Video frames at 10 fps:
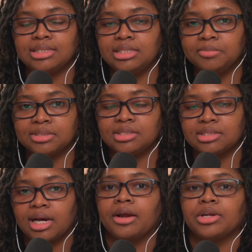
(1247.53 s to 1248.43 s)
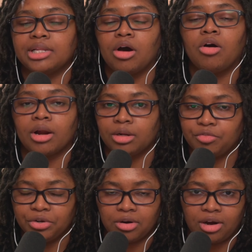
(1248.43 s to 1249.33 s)
deepest desire in the heart
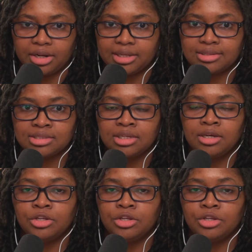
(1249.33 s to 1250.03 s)
of your audience.